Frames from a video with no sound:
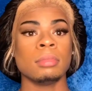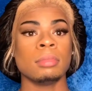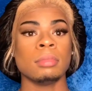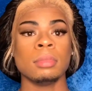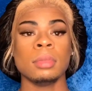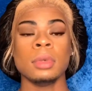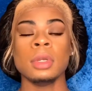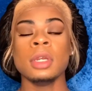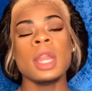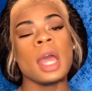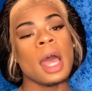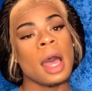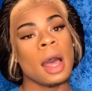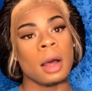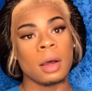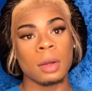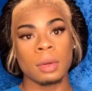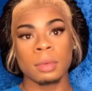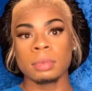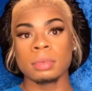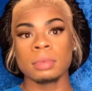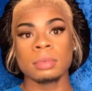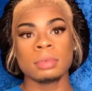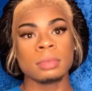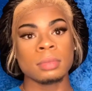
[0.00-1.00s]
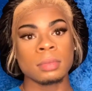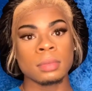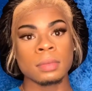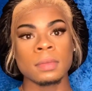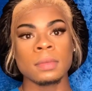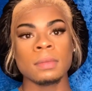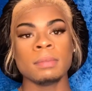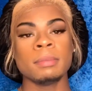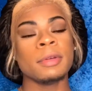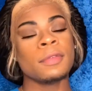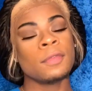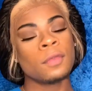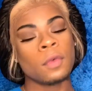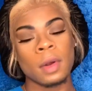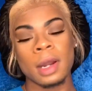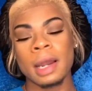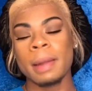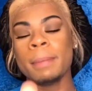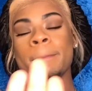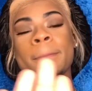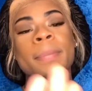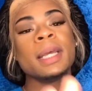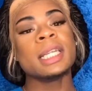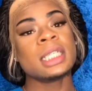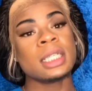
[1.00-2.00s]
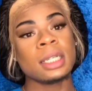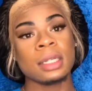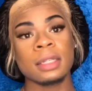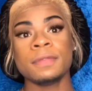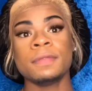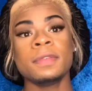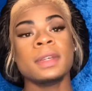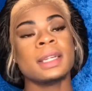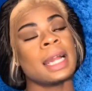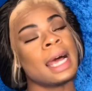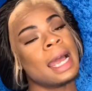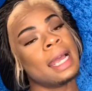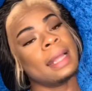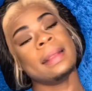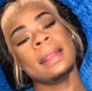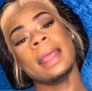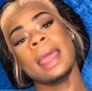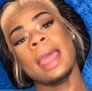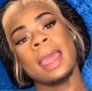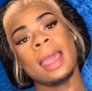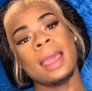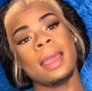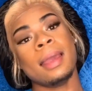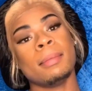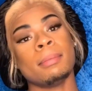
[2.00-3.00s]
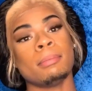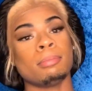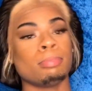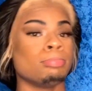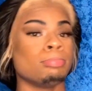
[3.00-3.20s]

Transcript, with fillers: No. Before them bitches feel like they